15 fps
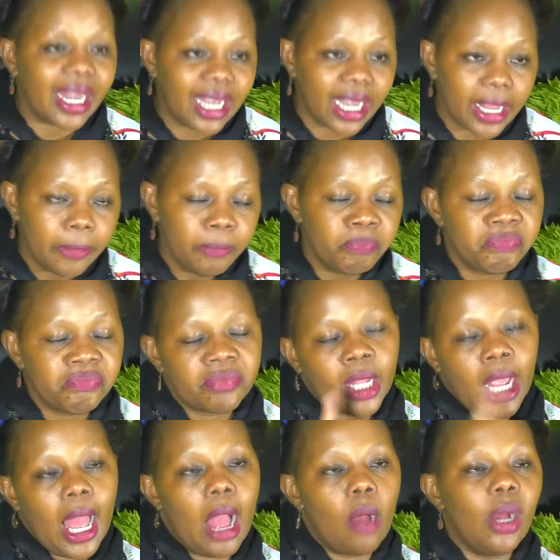Thirdly,
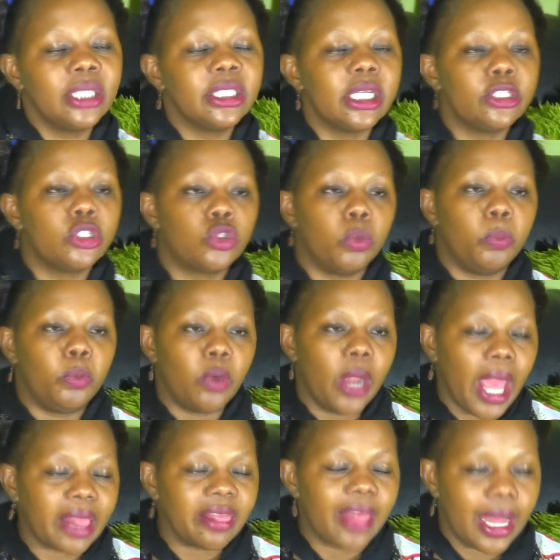I want us to
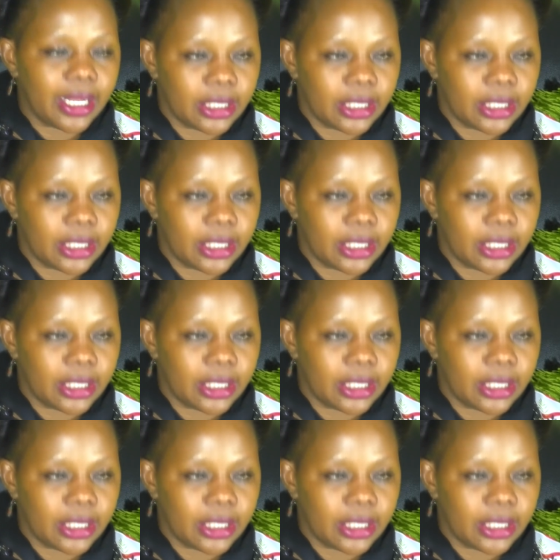pray